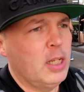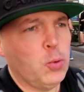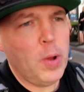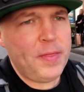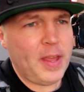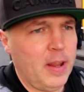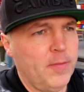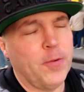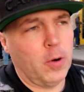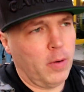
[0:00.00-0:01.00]
It's one thing
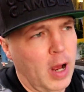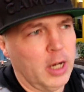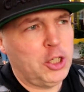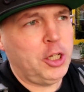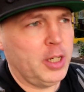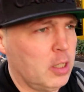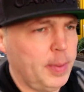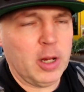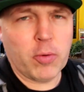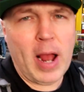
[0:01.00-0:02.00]
for uh, shit to
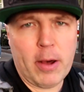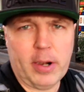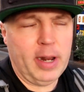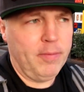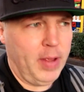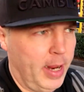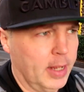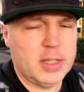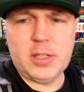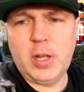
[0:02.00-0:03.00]
be crowded in
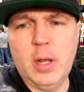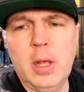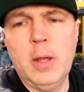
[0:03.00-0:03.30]
Vegas.